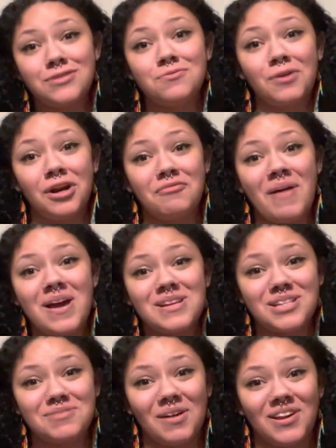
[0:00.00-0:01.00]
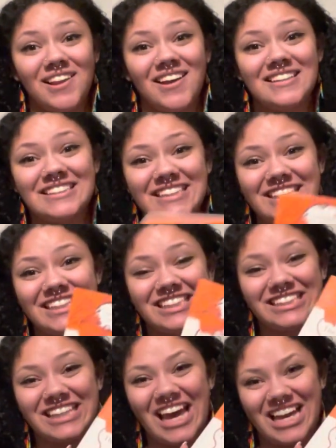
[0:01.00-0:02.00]
one of my audition monologues is
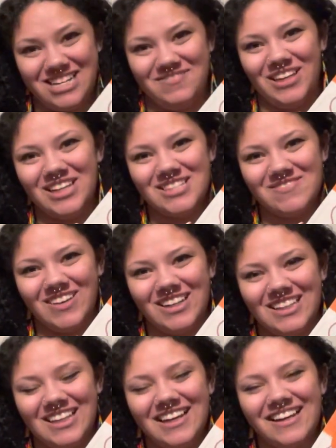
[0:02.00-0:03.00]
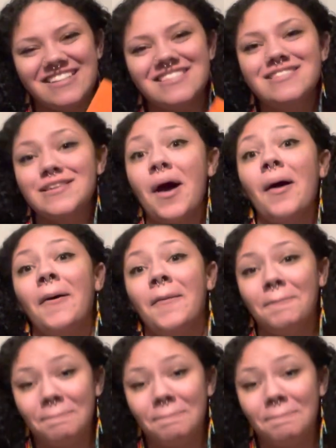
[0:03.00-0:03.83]
Abigail's monologue, so